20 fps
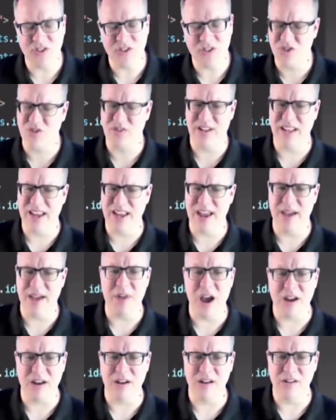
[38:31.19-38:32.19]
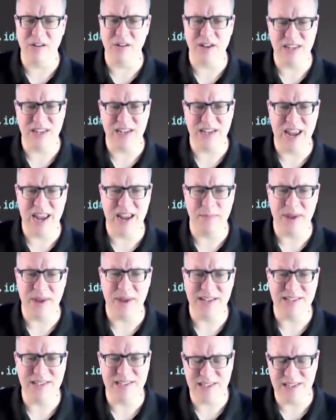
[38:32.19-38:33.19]
Certainly, I'm not going to look in the
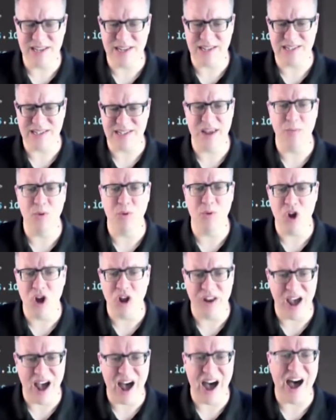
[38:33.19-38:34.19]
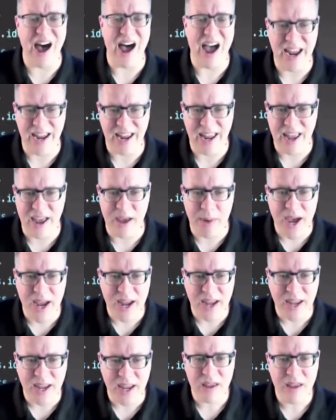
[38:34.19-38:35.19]
database and see a table called I, am
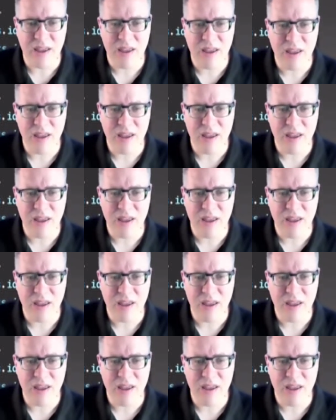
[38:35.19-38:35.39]
I?